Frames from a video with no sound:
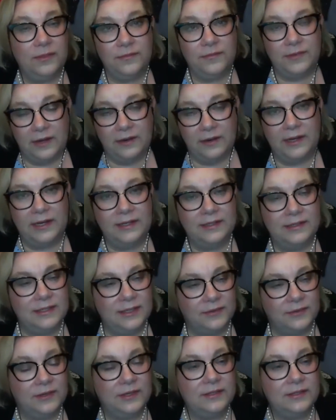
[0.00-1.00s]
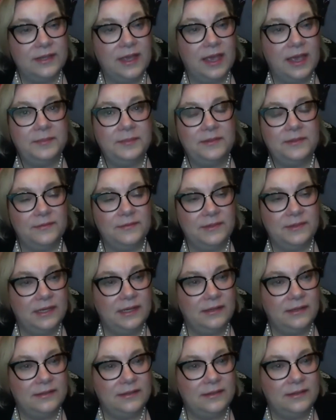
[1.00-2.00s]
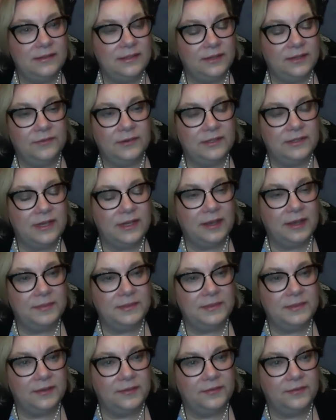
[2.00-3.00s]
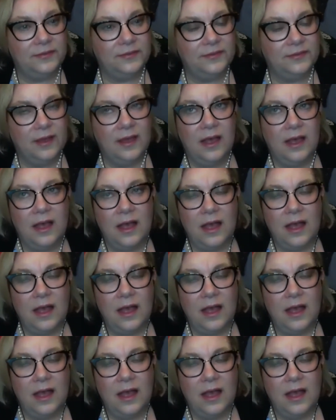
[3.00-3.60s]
with very different types of needs and different types of